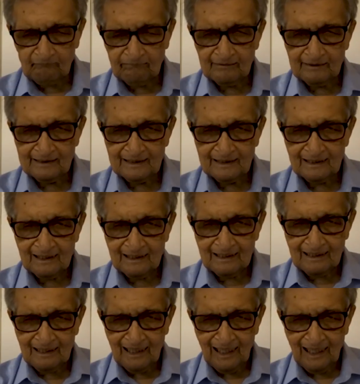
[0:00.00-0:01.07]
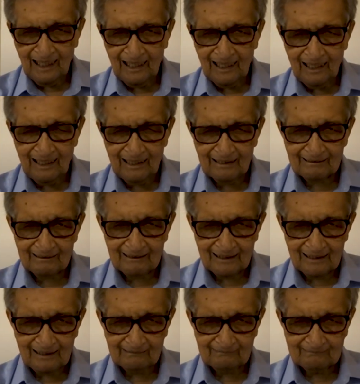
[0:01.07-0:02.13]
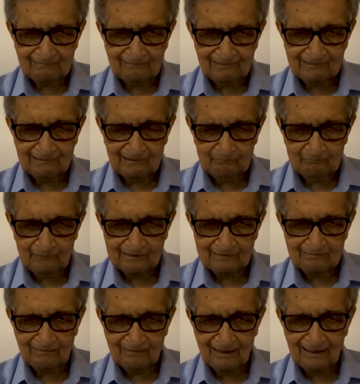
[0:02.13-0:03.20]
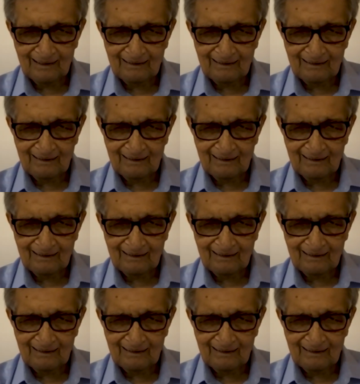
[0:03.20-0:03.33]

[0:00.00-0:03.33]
of uh, countries in which